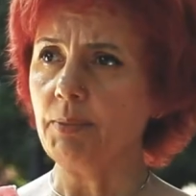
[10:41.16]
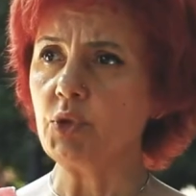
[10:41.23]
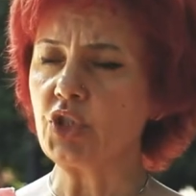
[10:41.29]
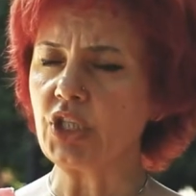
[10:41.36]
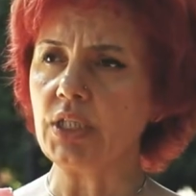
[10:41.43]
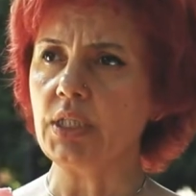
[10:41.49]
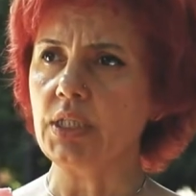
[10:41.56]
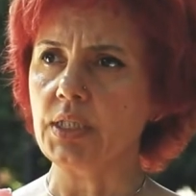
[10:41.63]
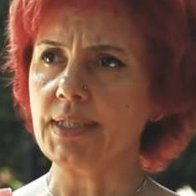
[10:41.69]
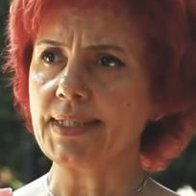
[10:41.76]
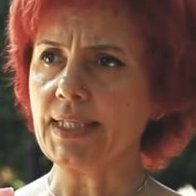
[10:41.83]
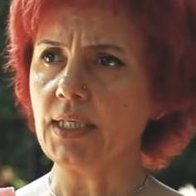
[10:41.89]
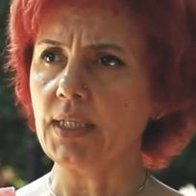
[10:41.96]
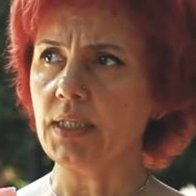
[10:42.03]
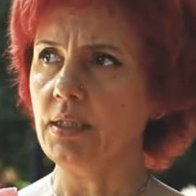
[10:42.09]
from
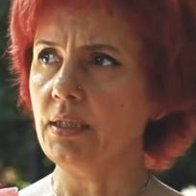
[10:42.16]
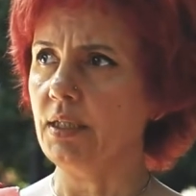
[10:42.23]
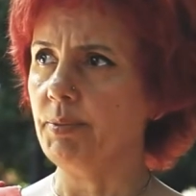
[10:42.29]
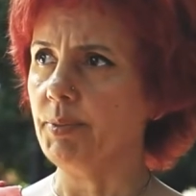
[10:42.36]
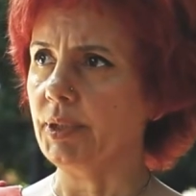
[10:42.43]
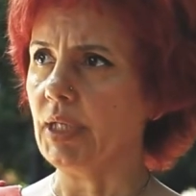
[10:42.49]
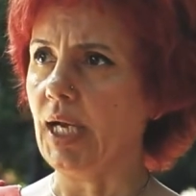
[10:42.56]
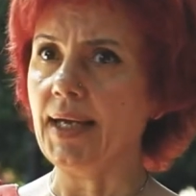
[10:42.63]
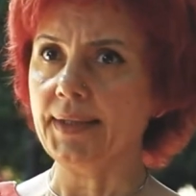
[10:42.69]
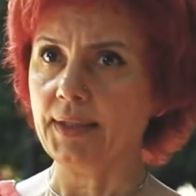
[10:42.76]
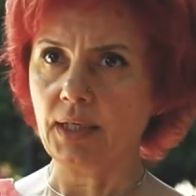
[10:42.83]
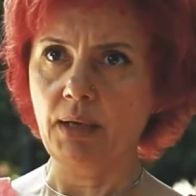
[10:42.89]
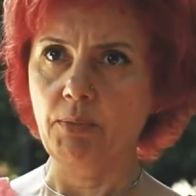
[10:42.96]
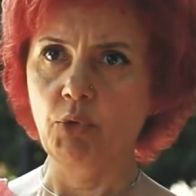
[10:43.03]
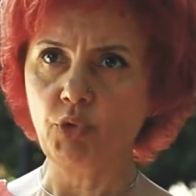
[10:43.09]
prison are
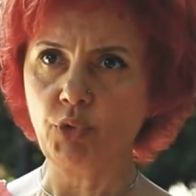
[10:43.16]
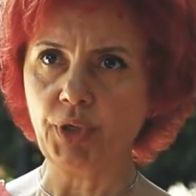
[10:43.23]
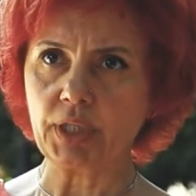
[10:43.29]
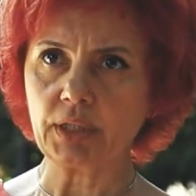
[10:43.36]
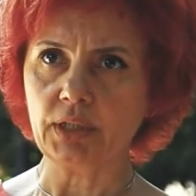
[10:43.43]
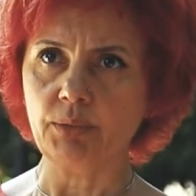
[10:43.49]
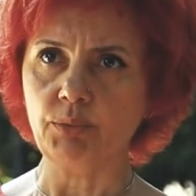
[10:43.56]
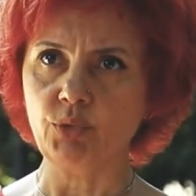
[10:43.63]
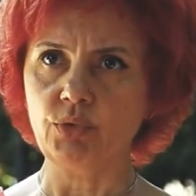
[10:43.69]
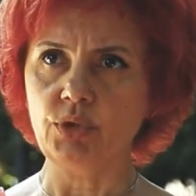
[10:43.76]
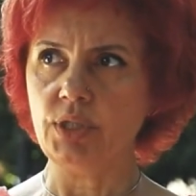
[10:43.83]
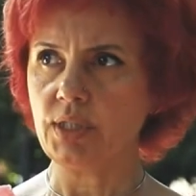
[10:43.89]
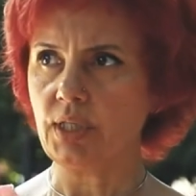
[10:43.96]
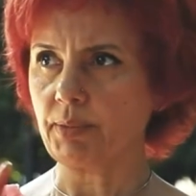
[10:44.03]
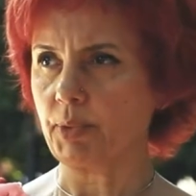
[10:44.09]
published as
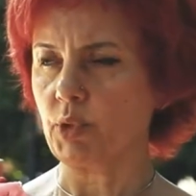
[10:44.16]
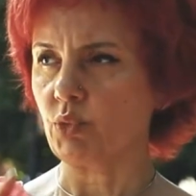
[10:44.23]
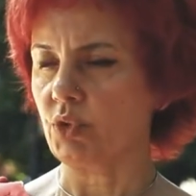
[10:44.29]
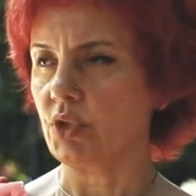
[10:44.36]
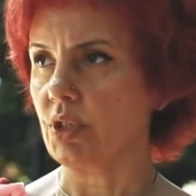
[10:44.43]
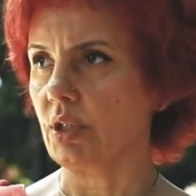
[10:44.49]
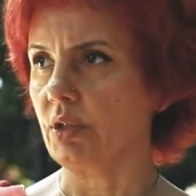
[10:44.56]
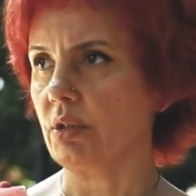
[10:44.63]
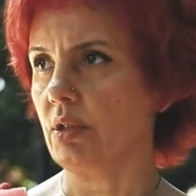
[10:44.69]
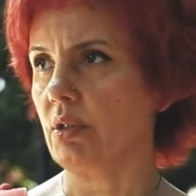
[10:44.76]
a thick book.